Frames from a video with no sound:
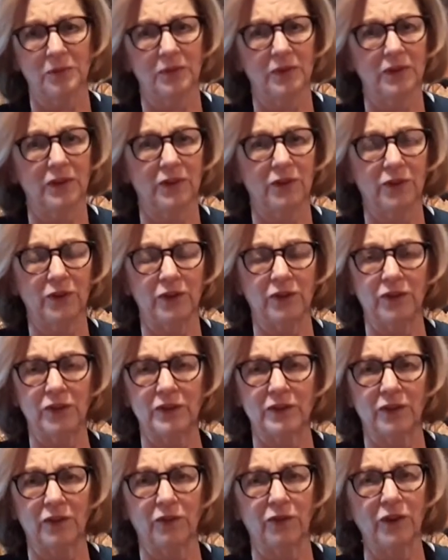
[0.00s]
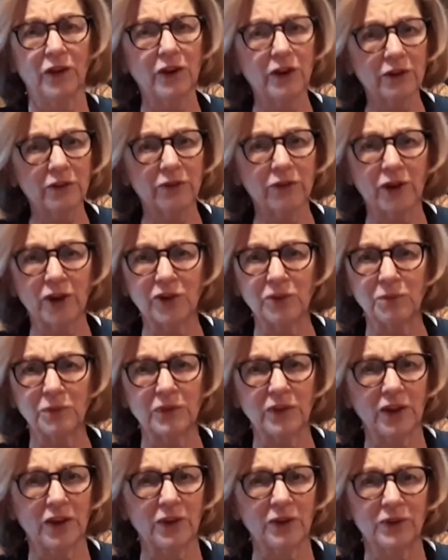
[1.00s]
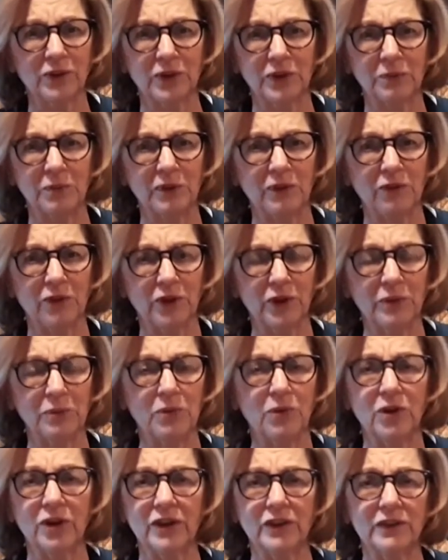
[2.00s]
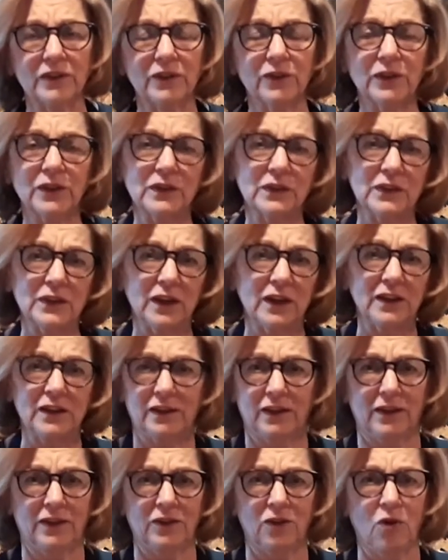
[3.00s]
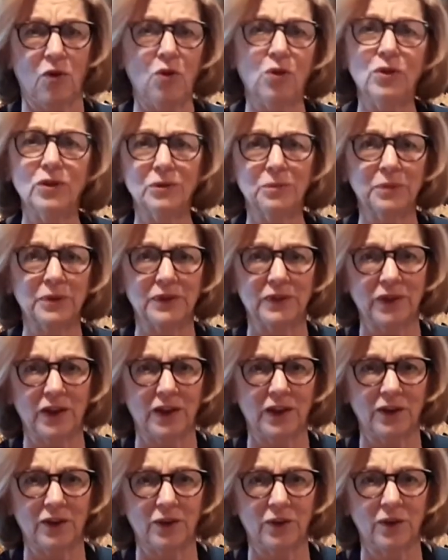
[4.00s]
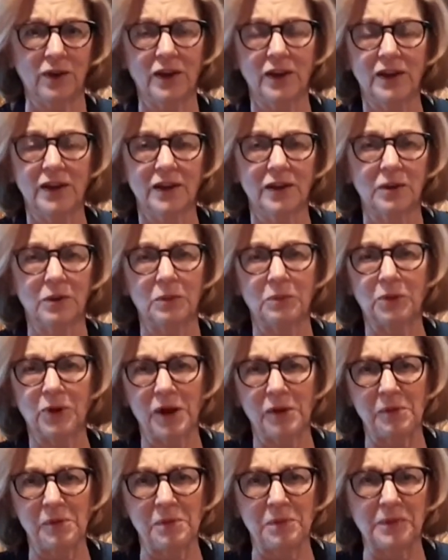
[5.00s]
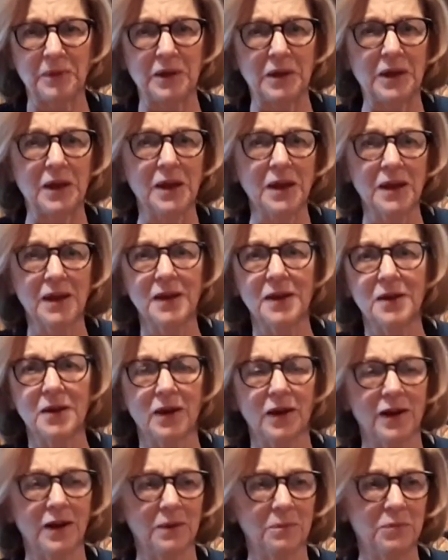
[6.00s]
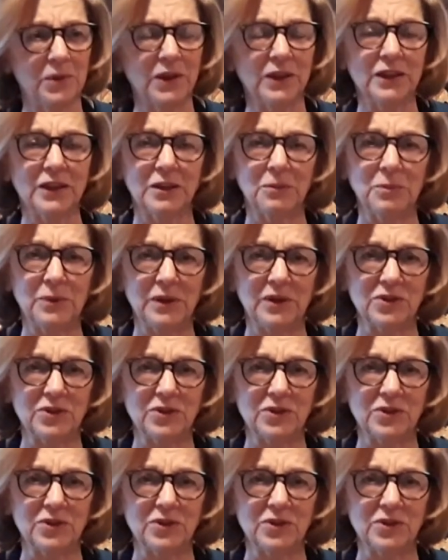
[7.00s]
If it's a very fresh potato, it's going to be very moist. If it's an old potato, it'll probably be a little bit